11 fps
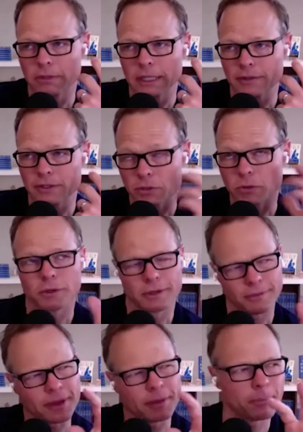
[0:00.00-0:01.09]

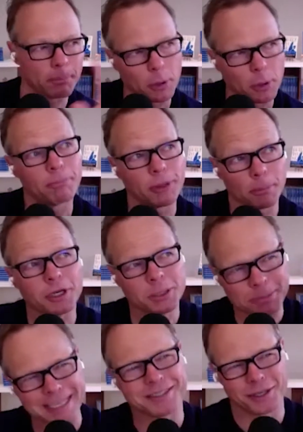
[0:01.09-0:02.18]
The book is
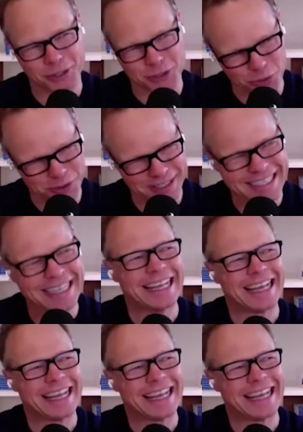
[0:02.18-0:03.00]
based on a story.